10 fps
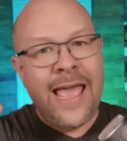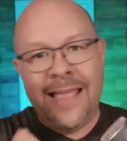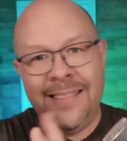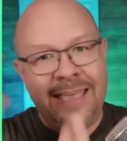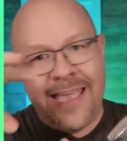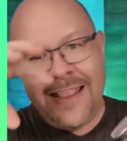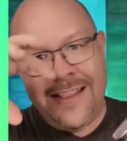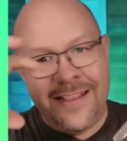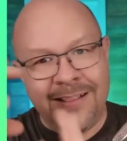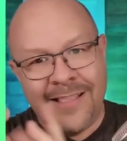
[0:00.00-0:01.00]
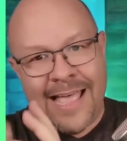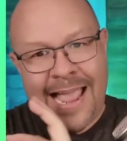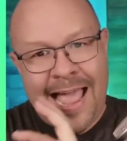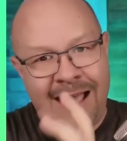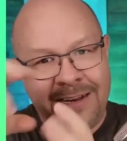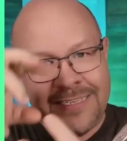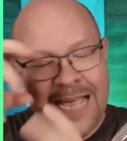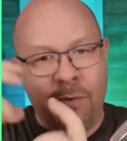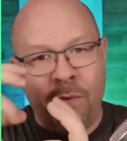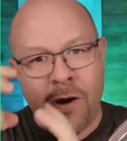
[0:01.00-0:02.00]
And then like, how does
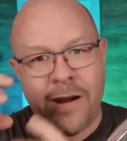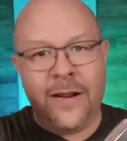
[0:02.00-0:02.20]
that work?